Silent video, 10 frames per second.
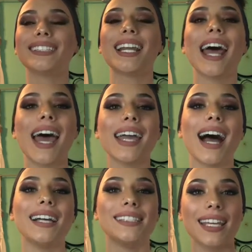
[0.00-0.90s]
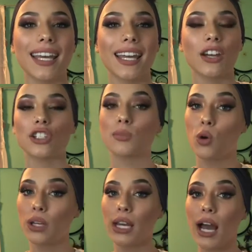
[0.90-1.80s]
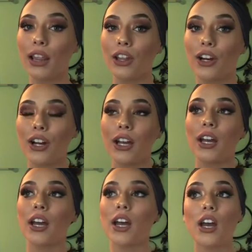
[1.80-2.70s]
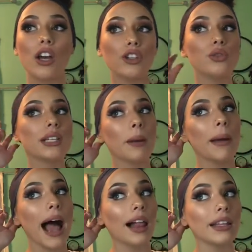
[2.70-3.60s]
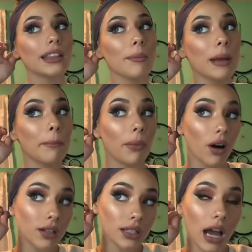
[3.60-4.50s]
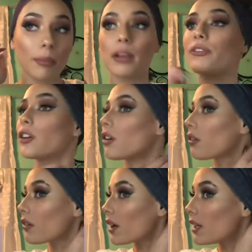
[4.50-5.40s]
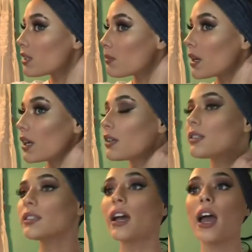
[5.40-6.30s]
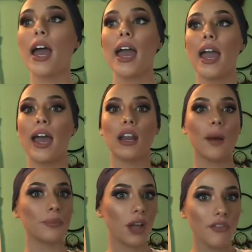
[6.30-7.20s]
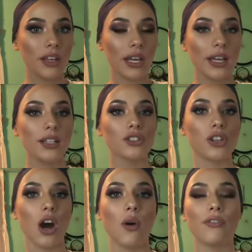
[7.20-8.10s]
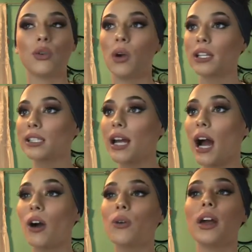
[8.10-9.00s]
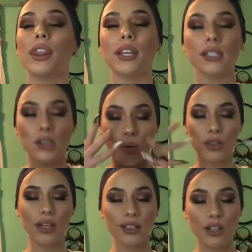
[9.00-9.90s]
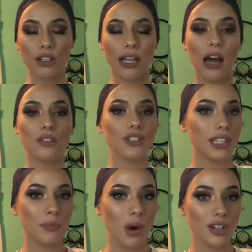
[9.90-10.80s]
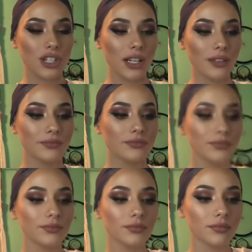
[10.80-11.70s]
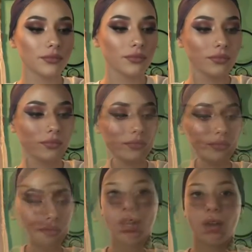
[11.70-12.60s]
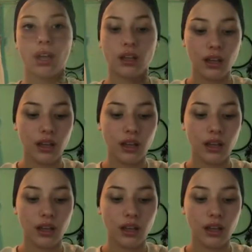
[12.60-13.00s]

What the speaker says: Today I did a smoky eye look using a palette that my boss got me for Christmas. And I'm loving it, so if you want to see how this whole thing turned out, just keep watching. Okay.